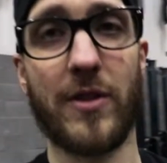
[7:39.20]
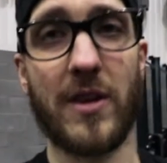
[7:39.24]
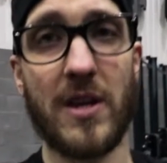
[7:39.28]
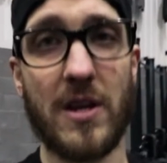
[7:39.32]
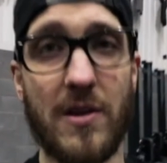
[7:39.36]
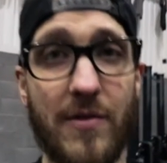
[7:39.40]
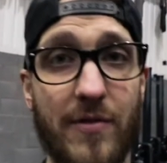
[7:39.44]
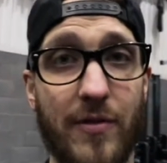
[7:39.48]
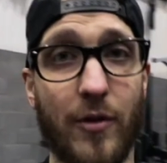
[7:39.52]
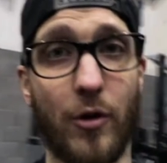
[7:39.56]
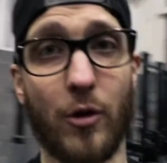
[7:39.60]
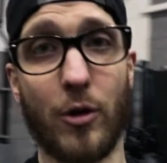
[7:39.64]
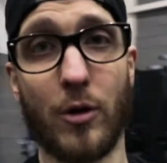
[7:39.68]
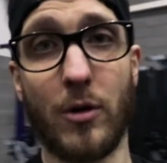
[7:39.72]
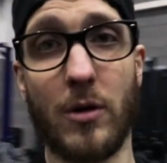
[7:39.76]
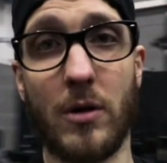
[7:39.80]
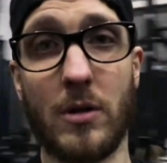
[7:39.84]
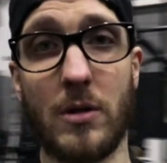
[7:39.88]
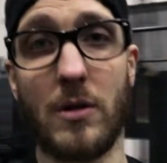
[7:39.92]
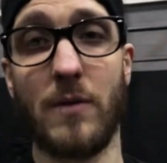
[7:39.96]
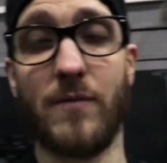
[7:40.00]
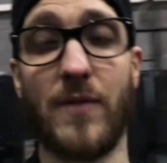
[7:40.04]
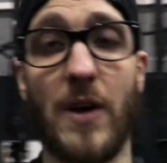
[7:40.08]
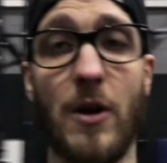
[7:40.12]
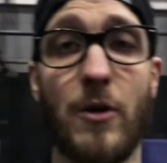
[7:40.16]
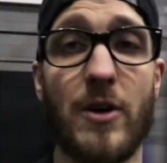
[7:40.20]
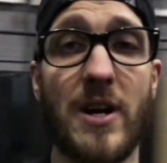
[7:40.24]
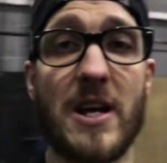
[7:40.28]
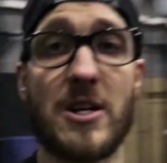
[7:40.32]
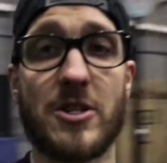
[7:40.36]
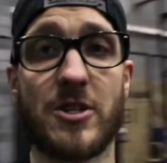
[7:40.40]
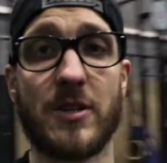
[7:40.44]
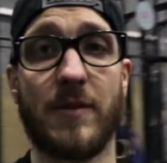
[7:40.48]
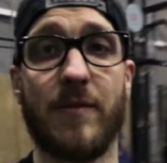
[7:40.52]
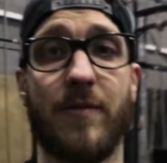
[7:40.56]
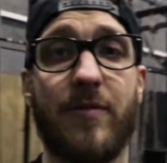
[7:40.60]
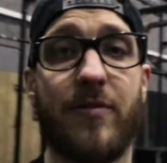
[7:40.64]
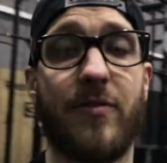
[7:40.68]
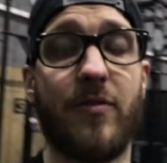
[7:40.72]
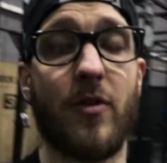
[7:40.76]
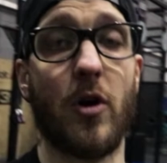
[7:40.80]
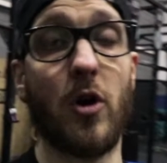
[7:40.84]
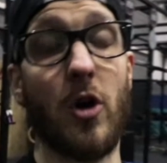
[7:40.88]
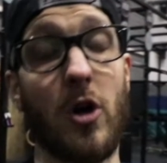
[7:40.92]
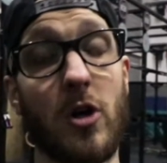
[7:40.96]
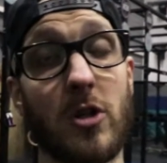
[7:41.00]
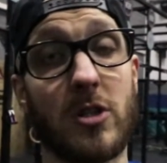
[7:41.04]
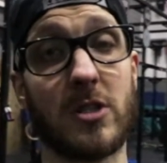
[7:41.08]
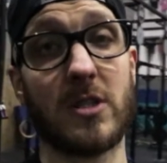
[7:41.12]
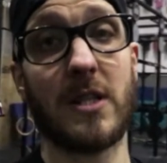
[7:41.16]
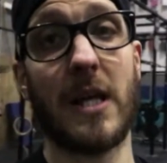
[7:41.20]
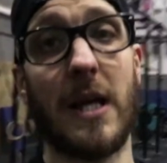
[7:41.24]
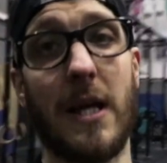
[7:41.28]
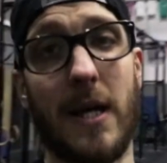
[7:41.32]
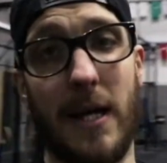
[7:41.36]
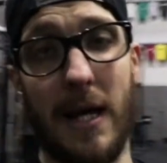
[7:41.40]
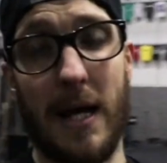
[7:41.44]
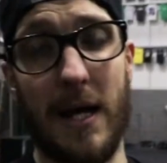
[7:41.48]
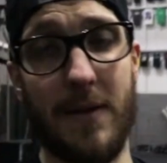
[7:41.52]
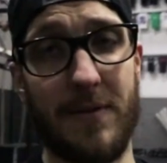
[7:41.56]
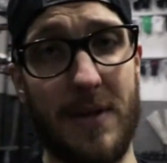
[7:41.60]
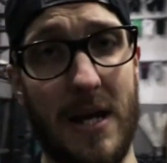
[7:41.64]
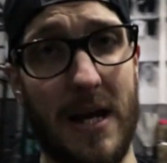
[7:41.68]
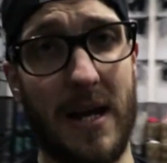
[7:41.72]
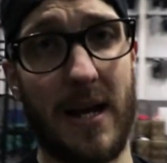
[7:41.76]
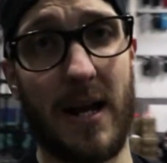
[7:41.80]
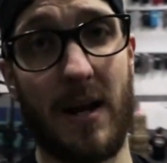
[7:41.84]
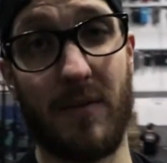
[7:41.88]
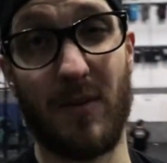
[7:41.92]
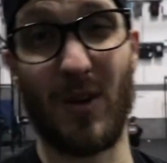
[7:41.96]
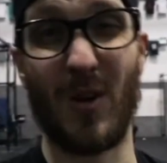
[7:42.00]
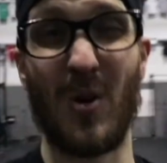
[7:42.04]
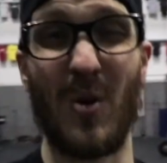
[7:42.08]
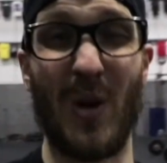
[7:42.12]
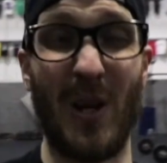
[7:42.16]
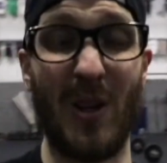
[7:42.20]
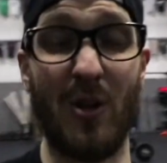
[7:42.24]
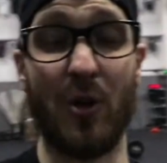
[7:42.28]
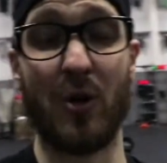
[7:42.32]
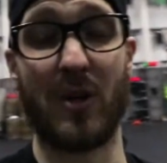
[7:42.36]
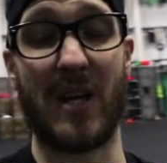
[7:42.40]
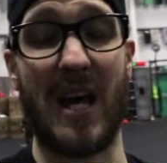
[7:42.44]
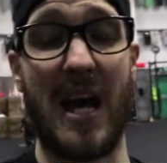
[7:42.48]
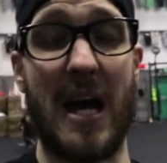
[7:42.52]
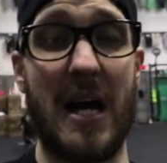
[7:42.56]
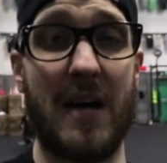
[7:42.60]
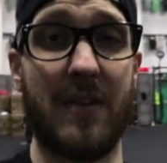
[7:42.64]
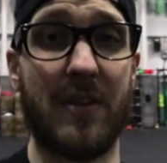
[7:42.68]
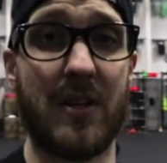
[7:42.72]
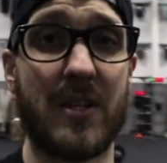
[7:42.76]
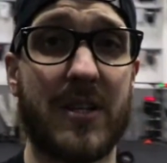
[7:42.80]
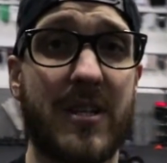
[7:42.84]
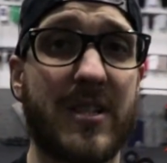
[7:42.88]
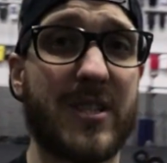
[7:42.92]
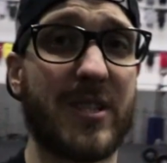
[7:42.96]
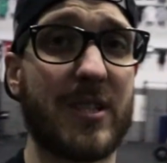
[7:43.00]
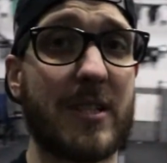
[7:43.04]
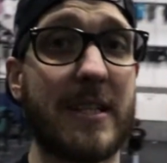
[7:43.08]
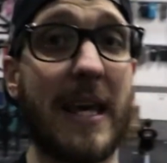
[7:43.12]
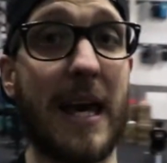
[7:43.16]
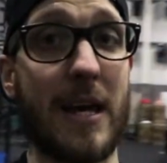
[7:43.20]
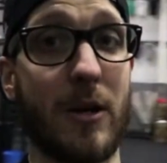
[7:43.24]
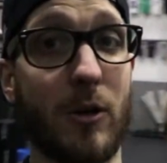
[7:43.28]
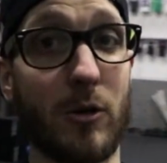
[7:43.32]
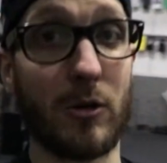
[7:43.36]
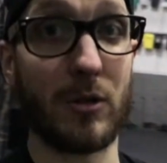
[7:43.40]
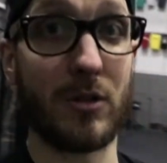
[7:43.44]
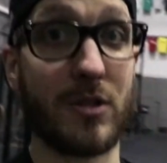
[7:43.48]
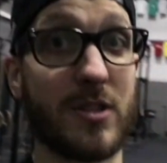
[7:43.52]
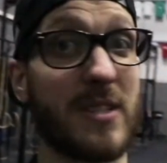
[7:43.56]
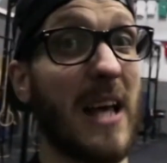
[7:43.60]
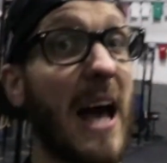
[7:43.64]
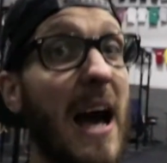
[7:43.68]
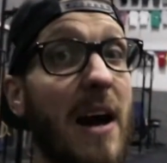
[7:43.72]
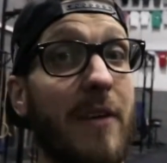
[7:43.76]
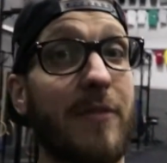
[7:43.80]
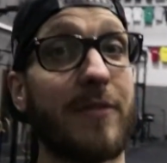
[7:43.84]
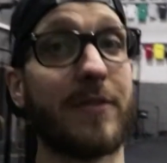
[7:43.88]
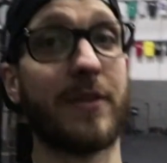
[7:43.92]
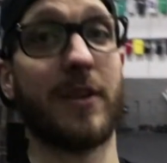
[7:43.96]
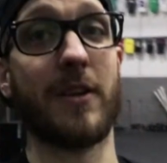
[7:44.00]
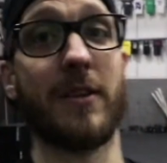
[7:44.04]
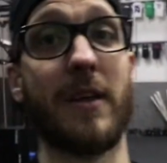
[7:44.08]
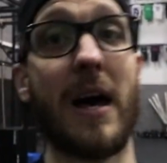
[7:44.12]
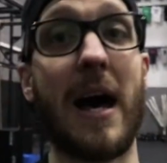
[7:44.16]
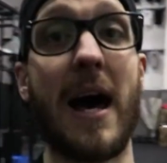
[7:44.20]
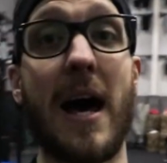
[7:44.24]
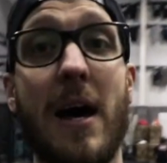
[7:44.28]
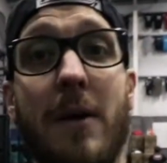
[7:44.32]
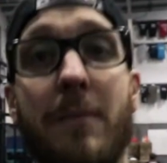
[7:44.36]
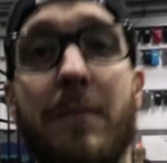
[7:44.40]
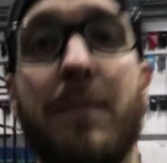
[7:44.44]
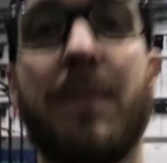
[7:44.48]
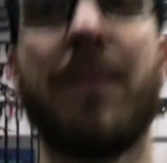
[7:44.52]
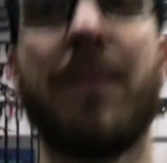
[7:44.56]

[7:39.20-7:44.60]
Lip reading: the full variation first, and then have a quick look at the scales after that.